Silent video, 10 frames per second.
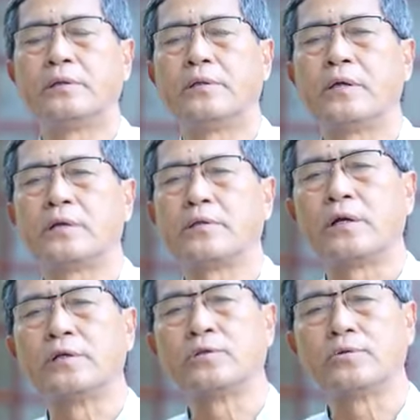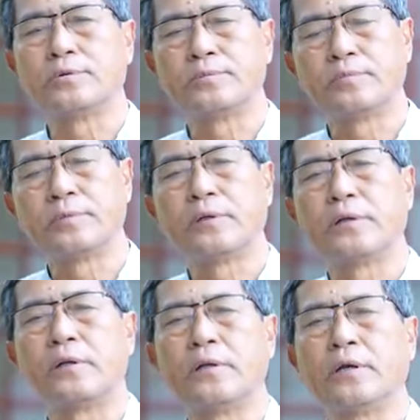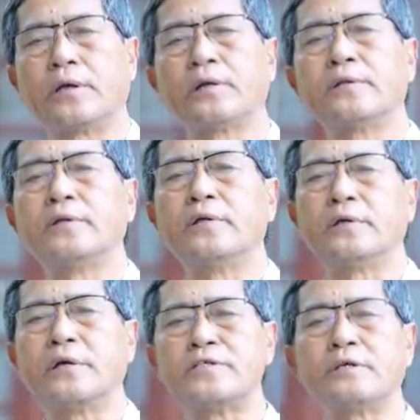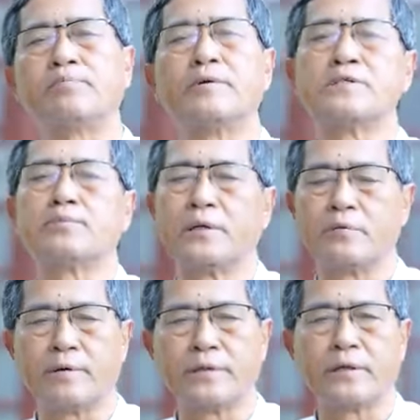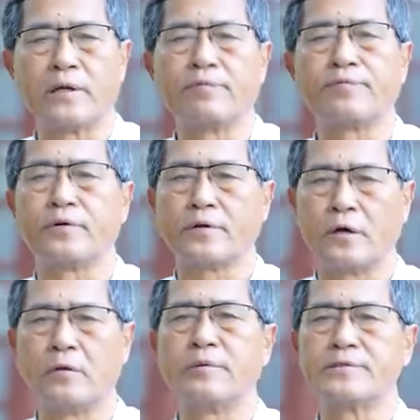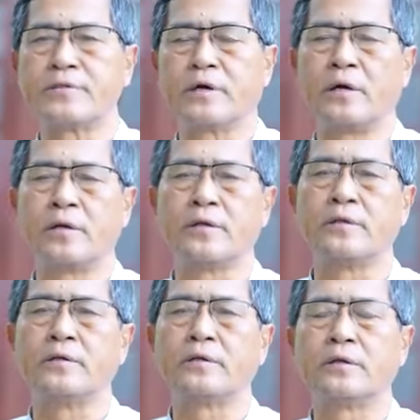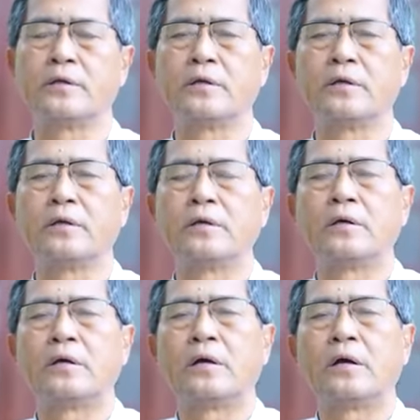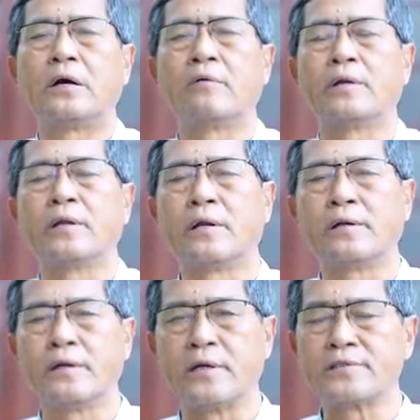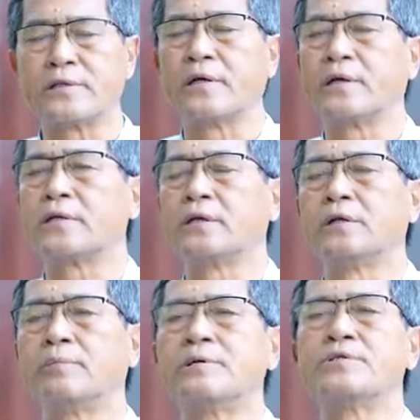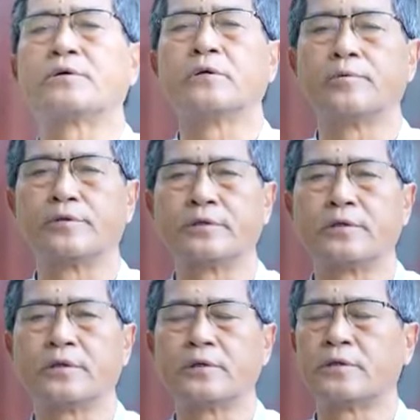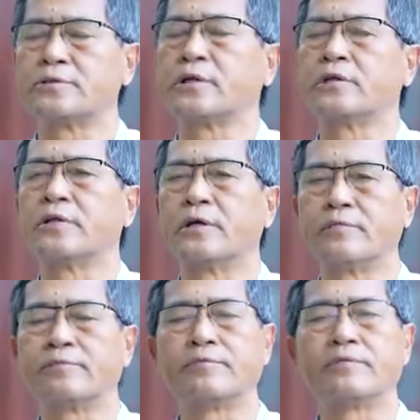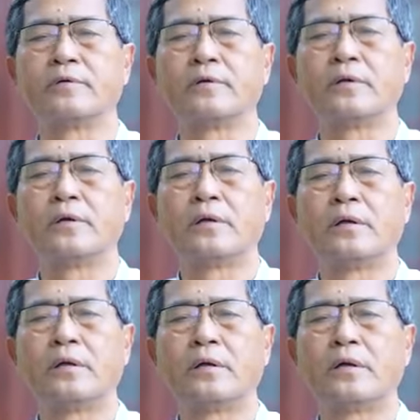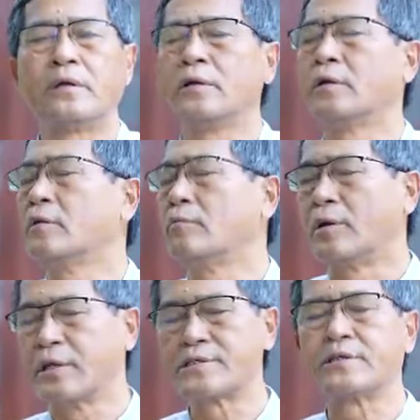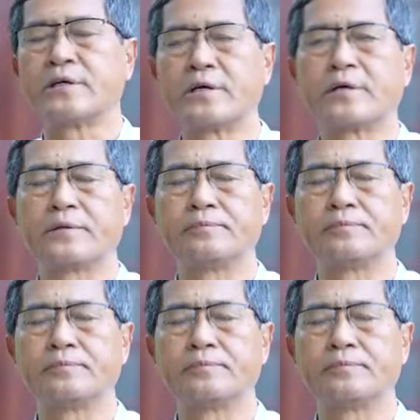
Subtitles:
they are trying to negate the achievements made by the left front governments under the our great leaders like Nipin Chakravarti, Dasarath Dev, and Manik Sarkar.